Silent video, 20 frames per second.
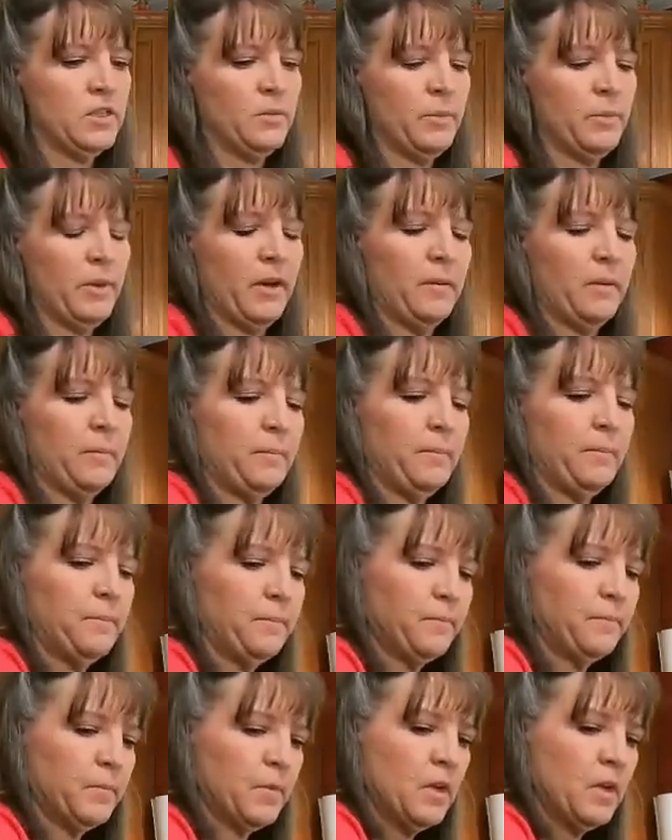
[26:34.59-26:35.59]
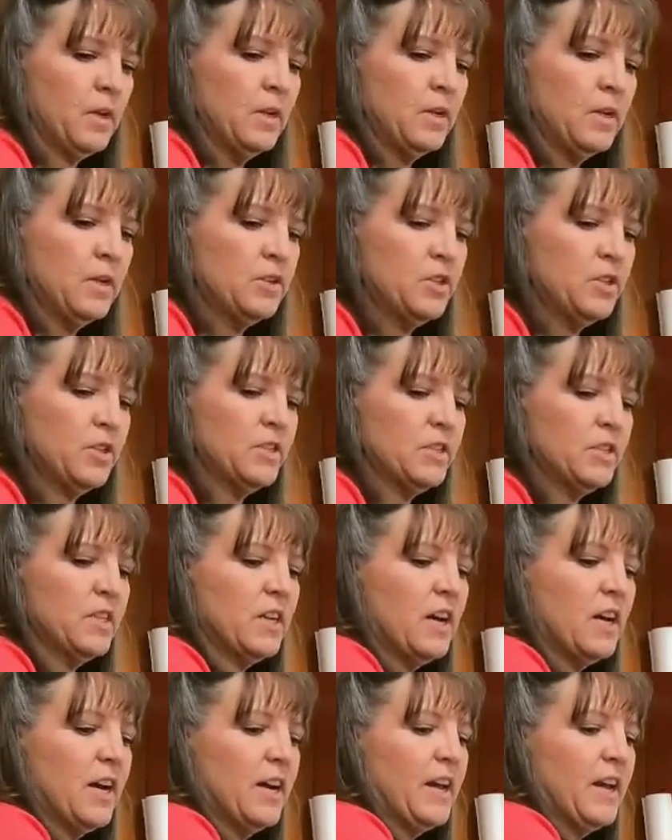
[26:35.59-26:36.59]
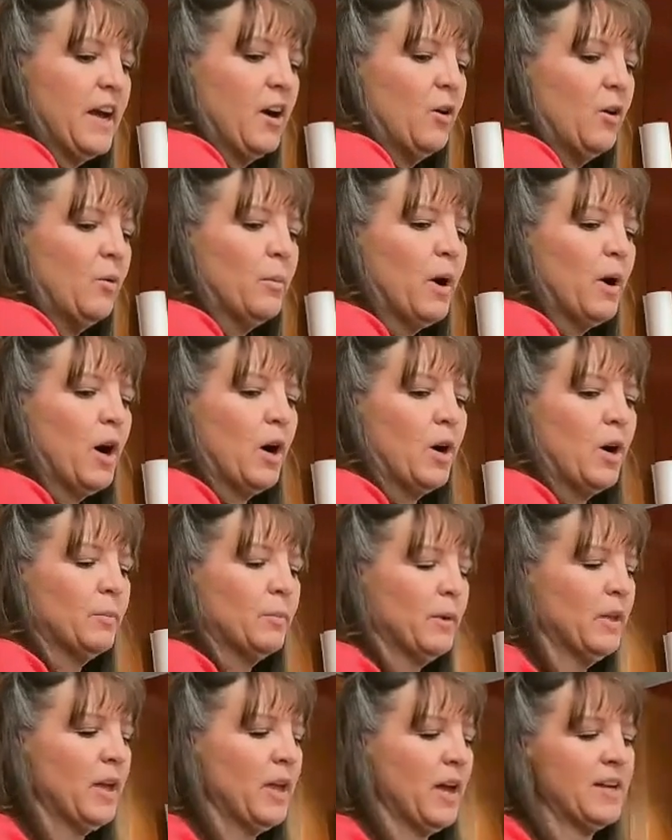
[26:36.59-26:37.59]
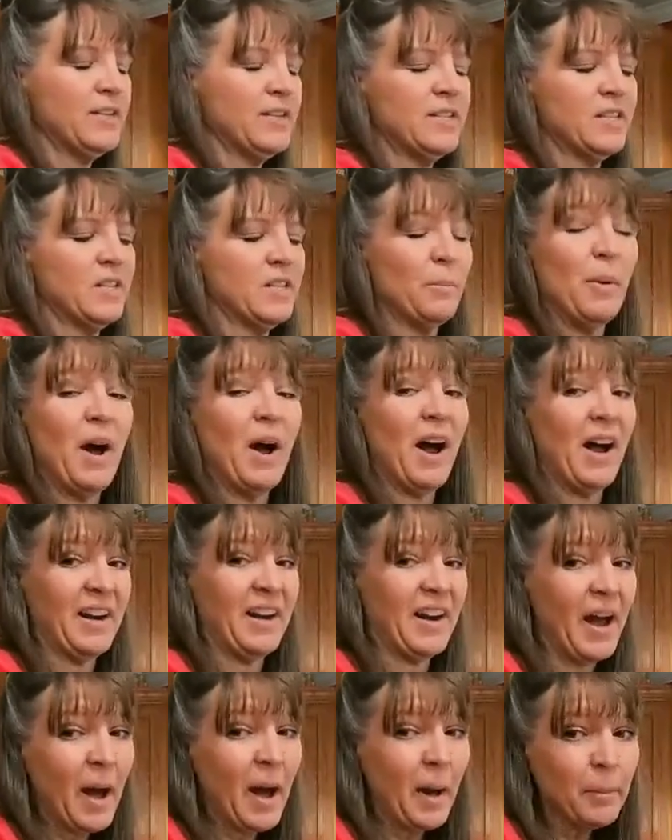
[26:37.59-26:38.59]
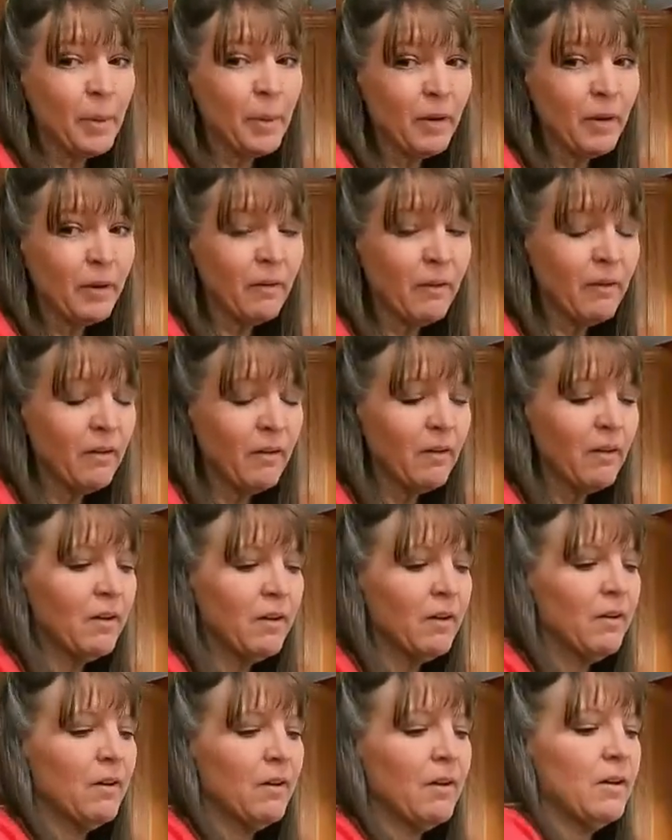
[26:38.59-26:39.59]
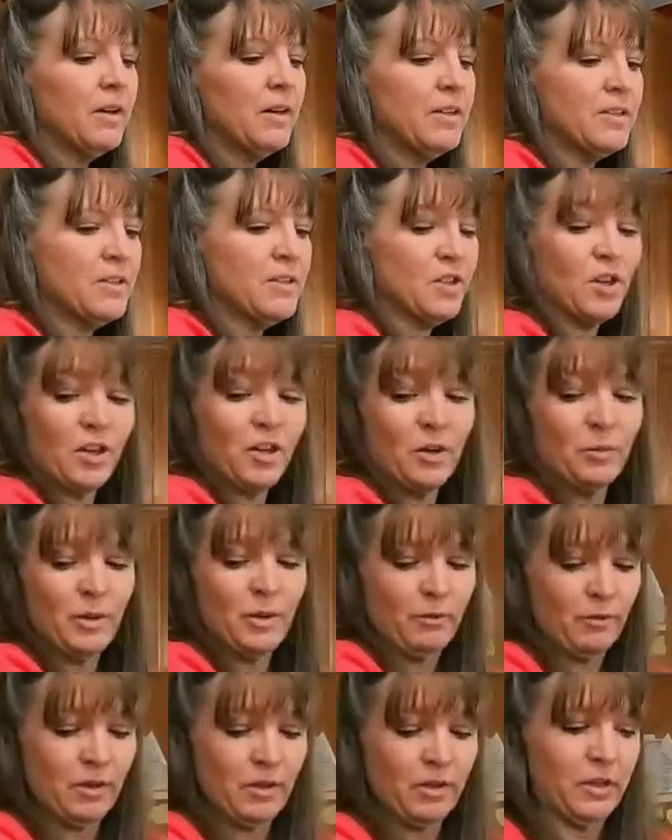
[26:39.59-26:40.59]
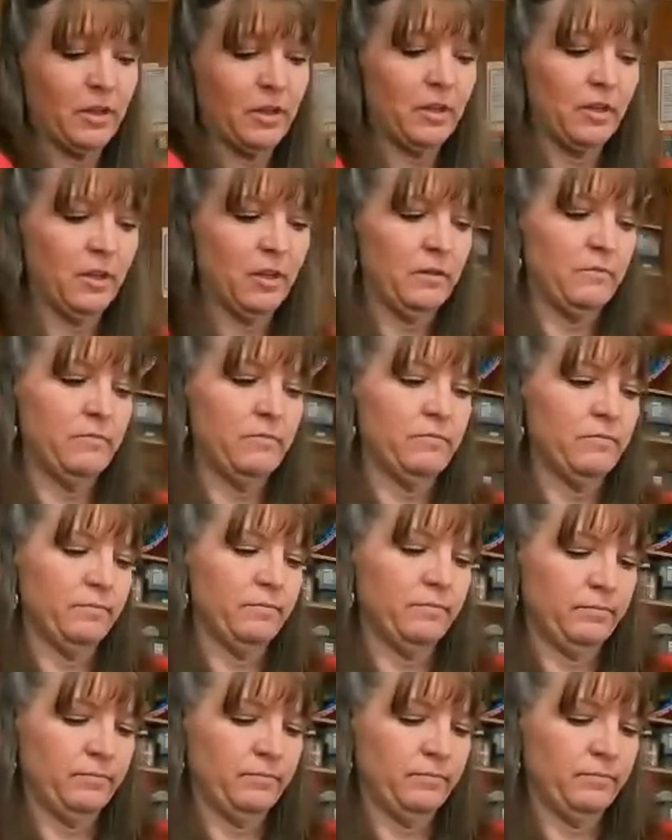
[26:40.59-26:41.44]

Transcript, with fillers: just a bit, just to kind of help caramelize the pineapple. It's going to be really good.